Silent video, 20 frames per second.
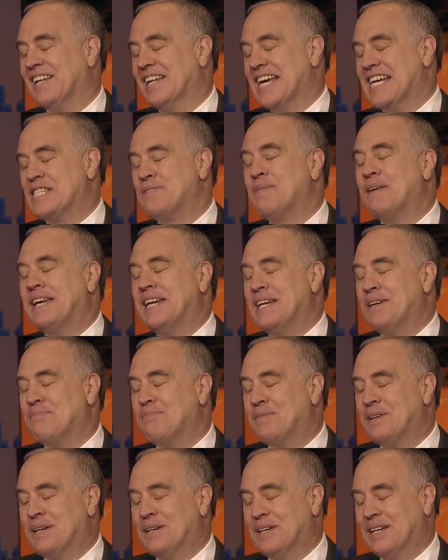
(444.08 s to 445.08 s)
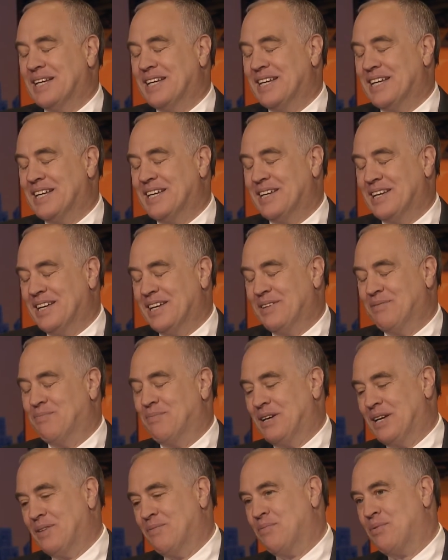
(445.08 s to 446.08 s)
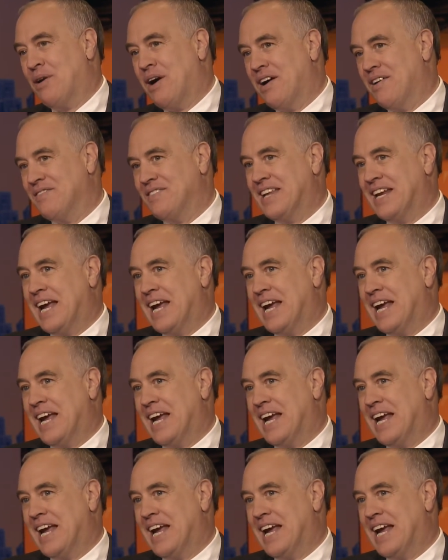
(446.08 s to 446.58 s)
last-minute imp- imp- improv that happened.